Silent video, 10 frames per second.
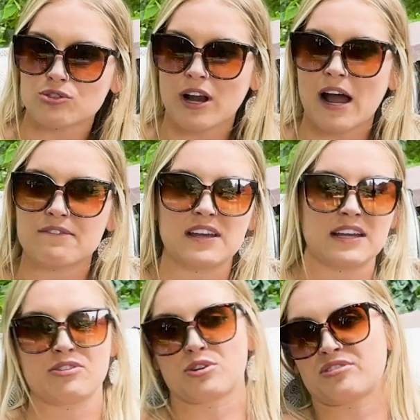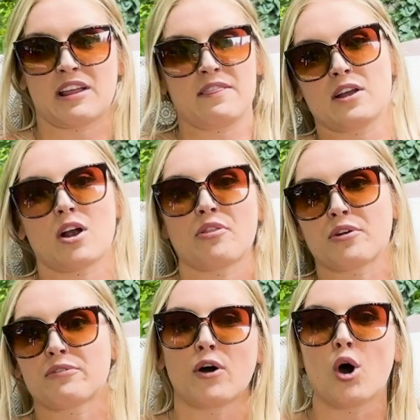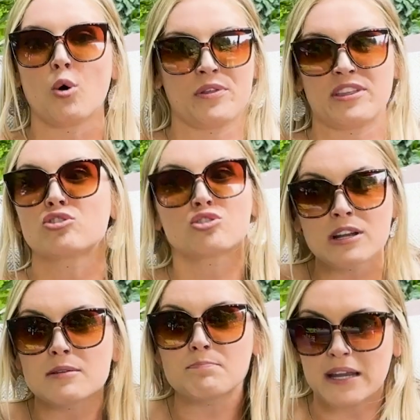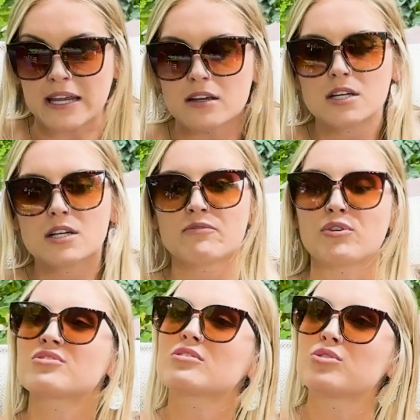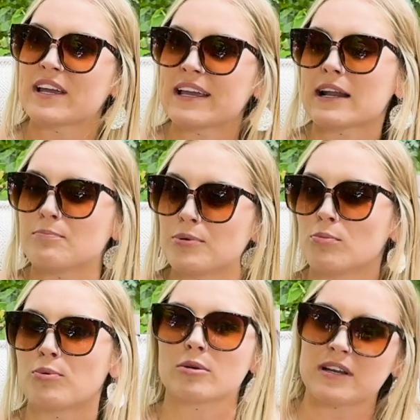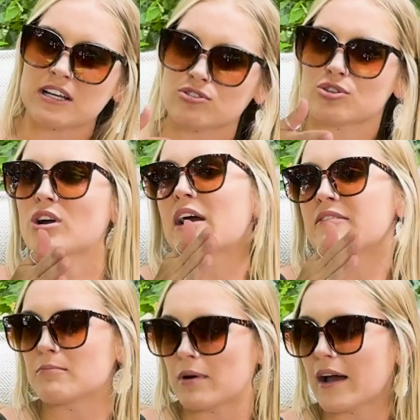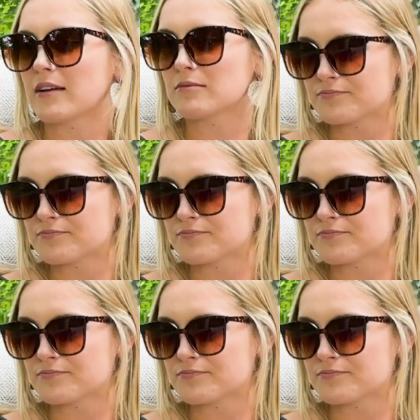traffic and they're sitting there on their phone when they shouldn't be, versus looking at a billboard because they're driving by.